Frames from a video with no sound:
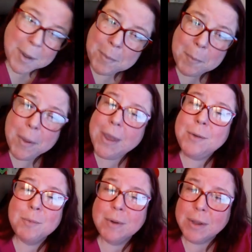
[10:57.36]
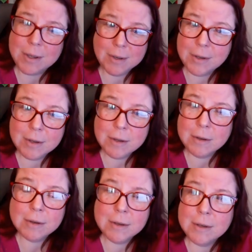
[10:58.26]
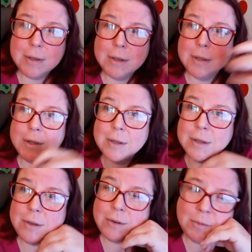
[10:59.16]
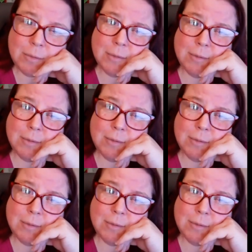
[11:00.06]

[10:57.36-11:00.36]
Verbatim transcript: am I paying rent? You know?